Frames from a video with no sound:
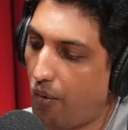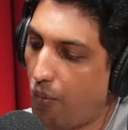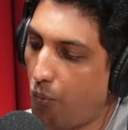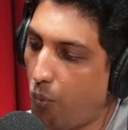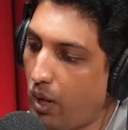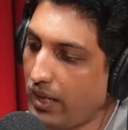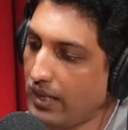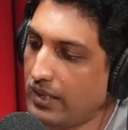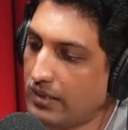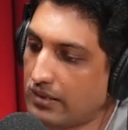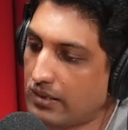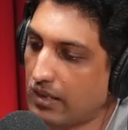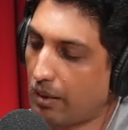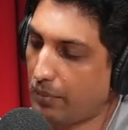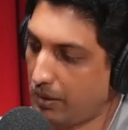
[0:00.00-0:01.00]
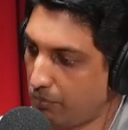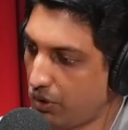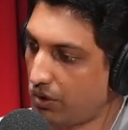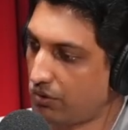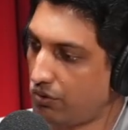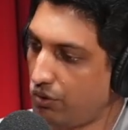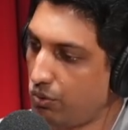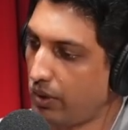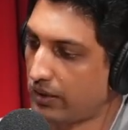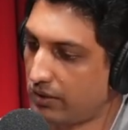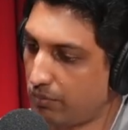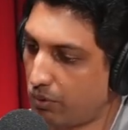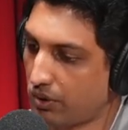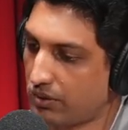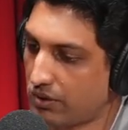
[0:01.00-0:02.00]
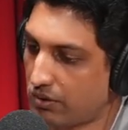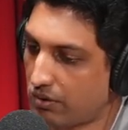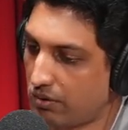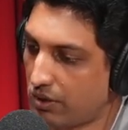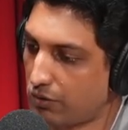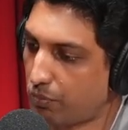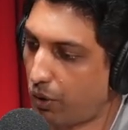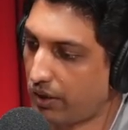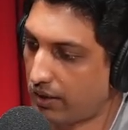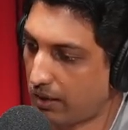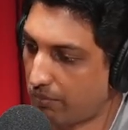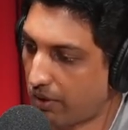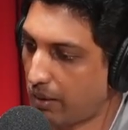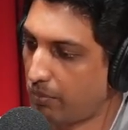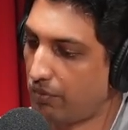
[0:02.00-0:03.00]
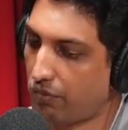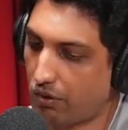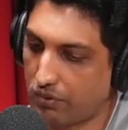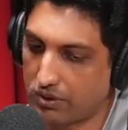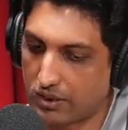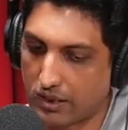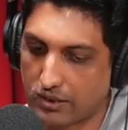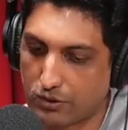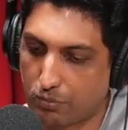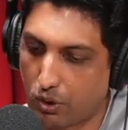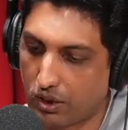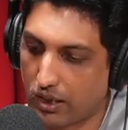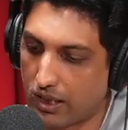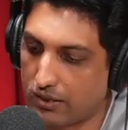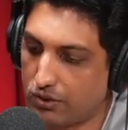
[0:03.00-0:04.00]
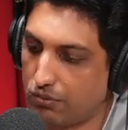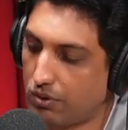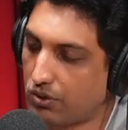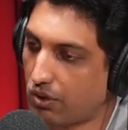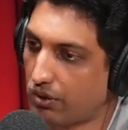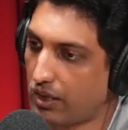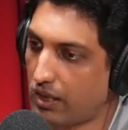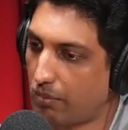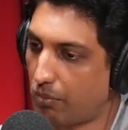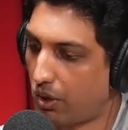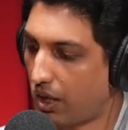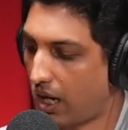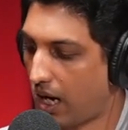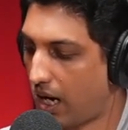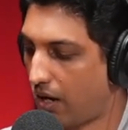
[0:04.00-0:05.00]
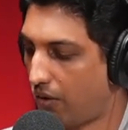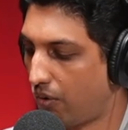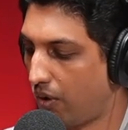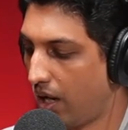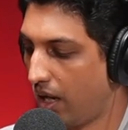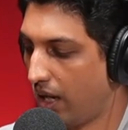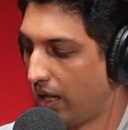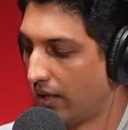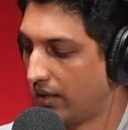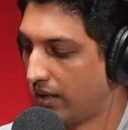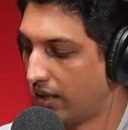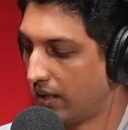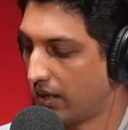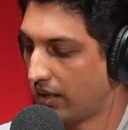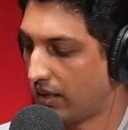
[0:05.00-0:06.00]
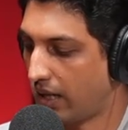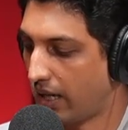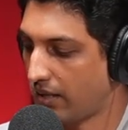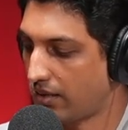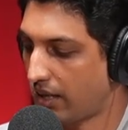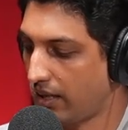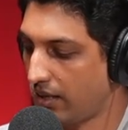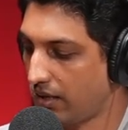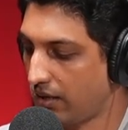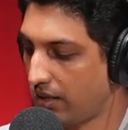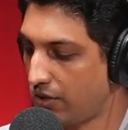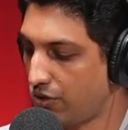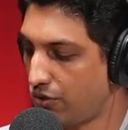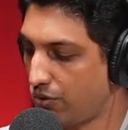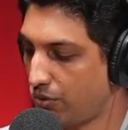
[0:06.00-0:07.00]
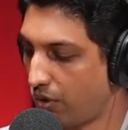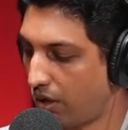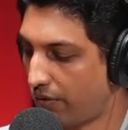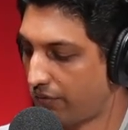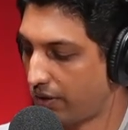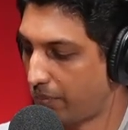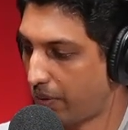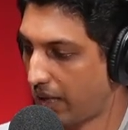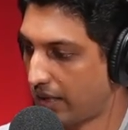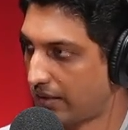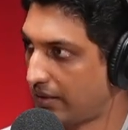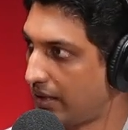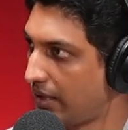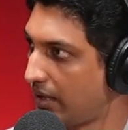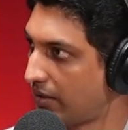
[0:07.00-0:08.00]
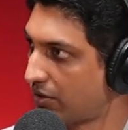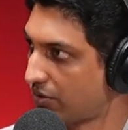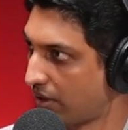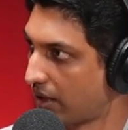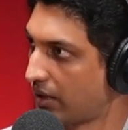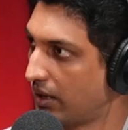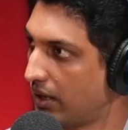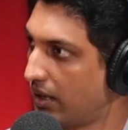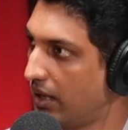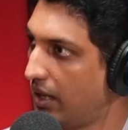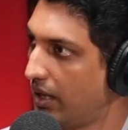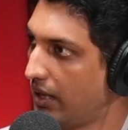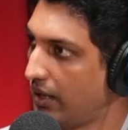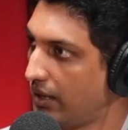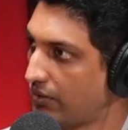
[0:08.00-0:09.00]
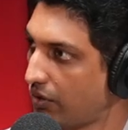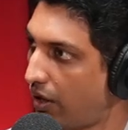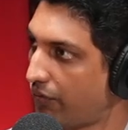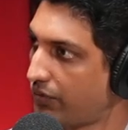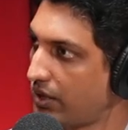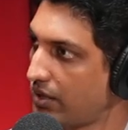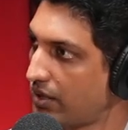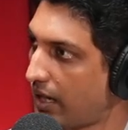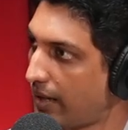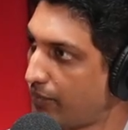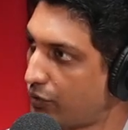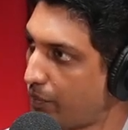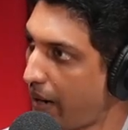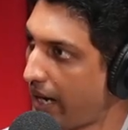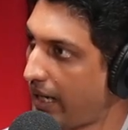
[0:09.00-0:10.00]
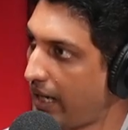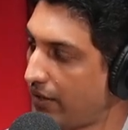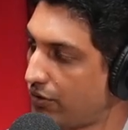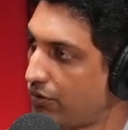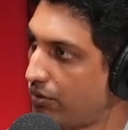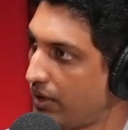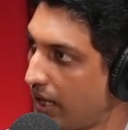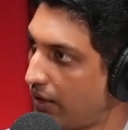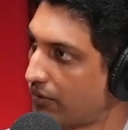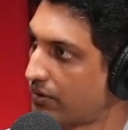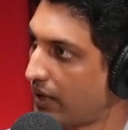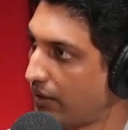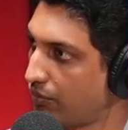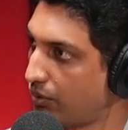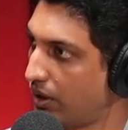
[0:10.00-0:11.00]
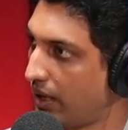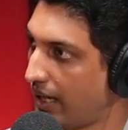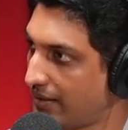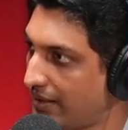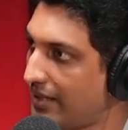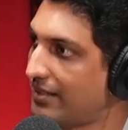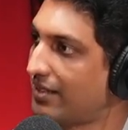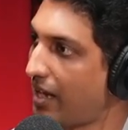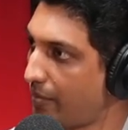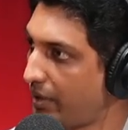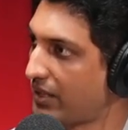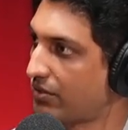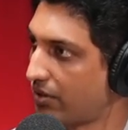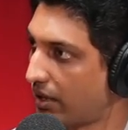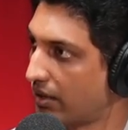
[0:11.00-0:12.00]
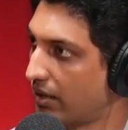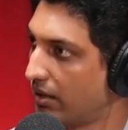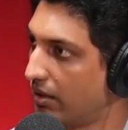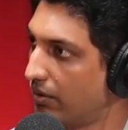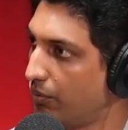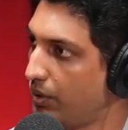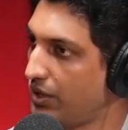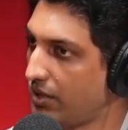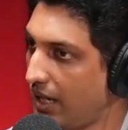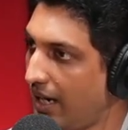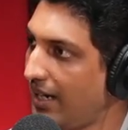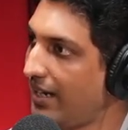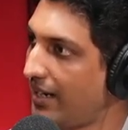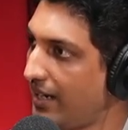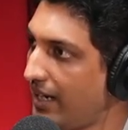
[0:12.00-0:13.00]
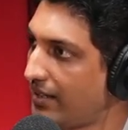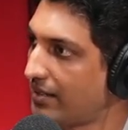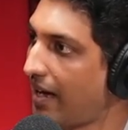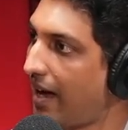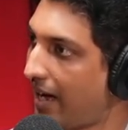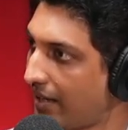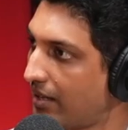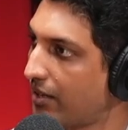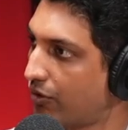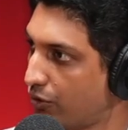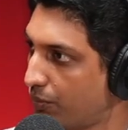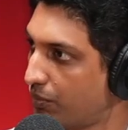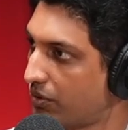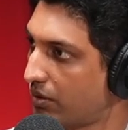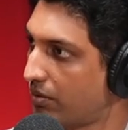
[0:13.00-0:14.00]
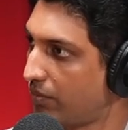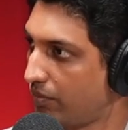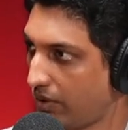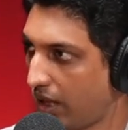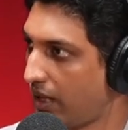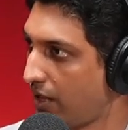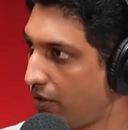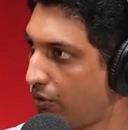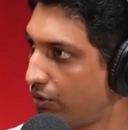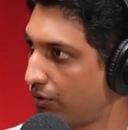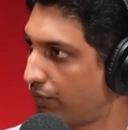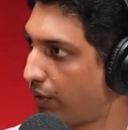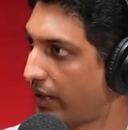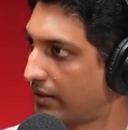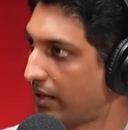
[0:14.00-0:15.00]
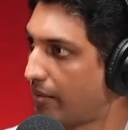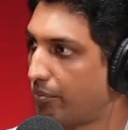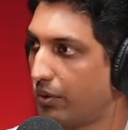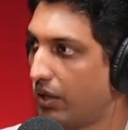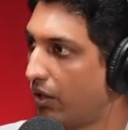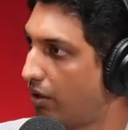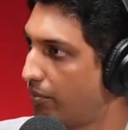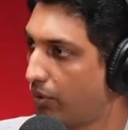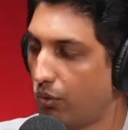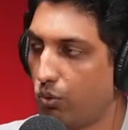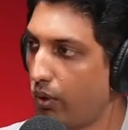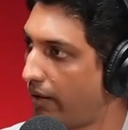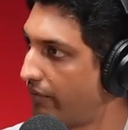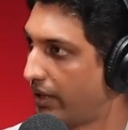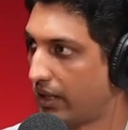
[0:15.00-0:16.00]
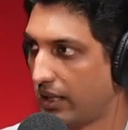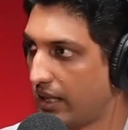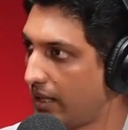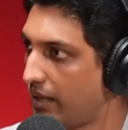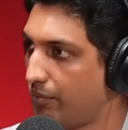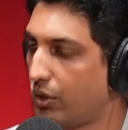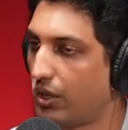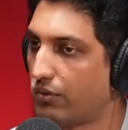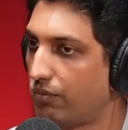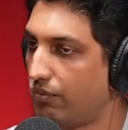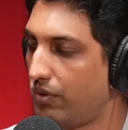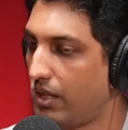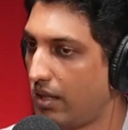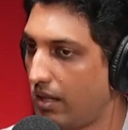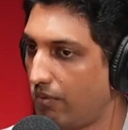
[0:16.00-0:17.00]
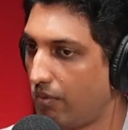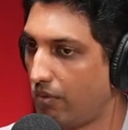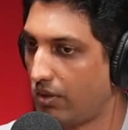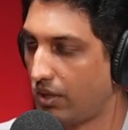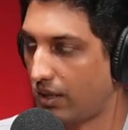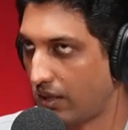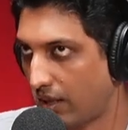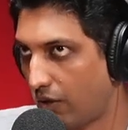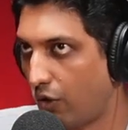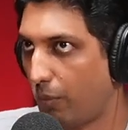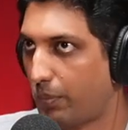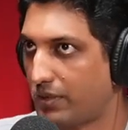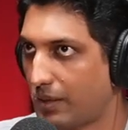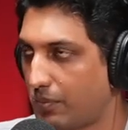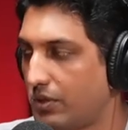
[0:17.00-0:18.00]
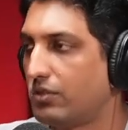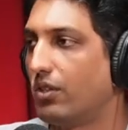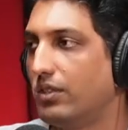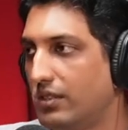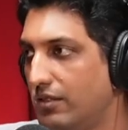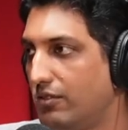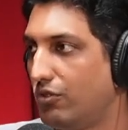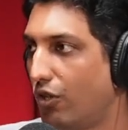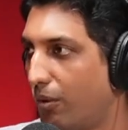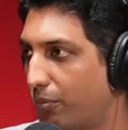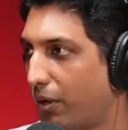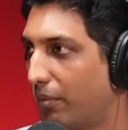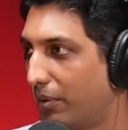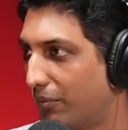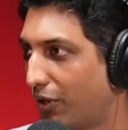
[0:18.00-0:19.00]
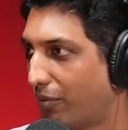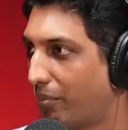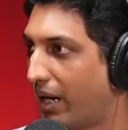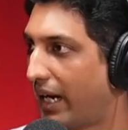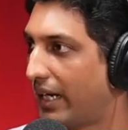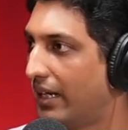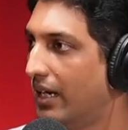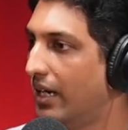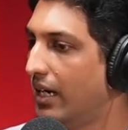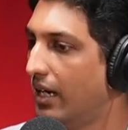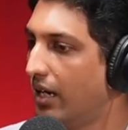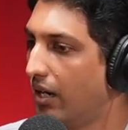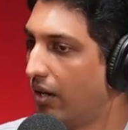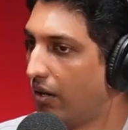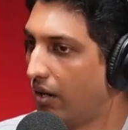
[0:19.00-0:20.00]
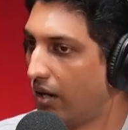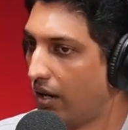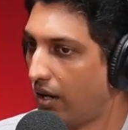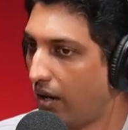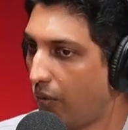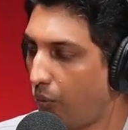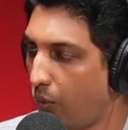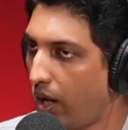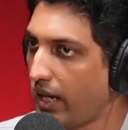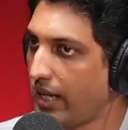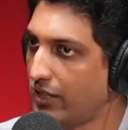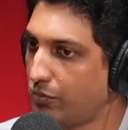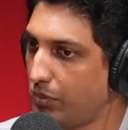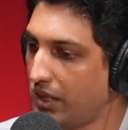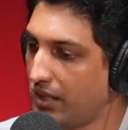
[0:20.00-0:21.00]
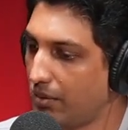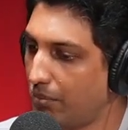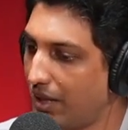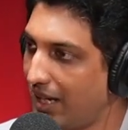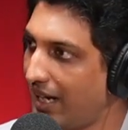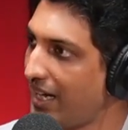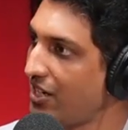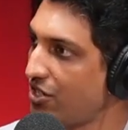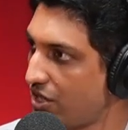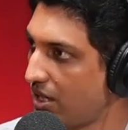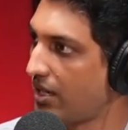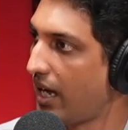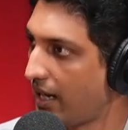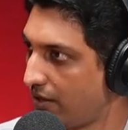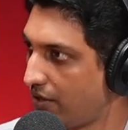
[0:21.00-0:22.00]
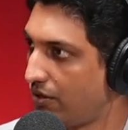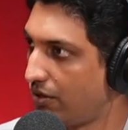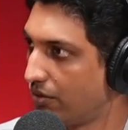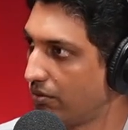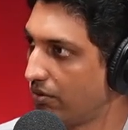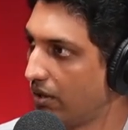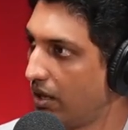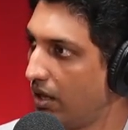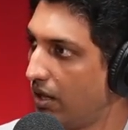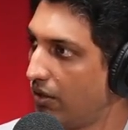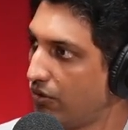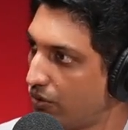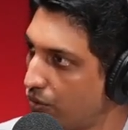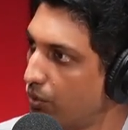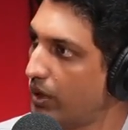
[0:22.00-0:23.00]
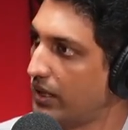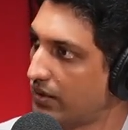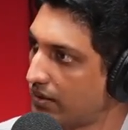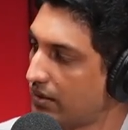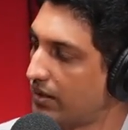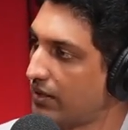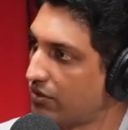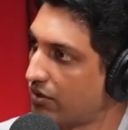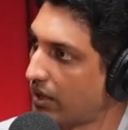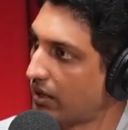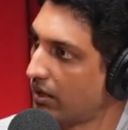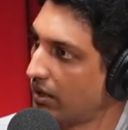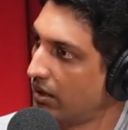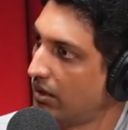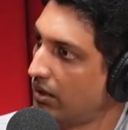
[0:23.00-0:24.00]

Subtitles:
What is, I mean, because you actually brought this point up right before we started this podcast. You were talking about how the entire issue of the Palestinian struggle is oftentimes packaged to the outside world as an Islamic struggle, which alienates other groups, the Hindus, for example, or whoever. The whole perception is, oh, this is your problem, not mine. What has been the Malaysian attitude towards this struggle?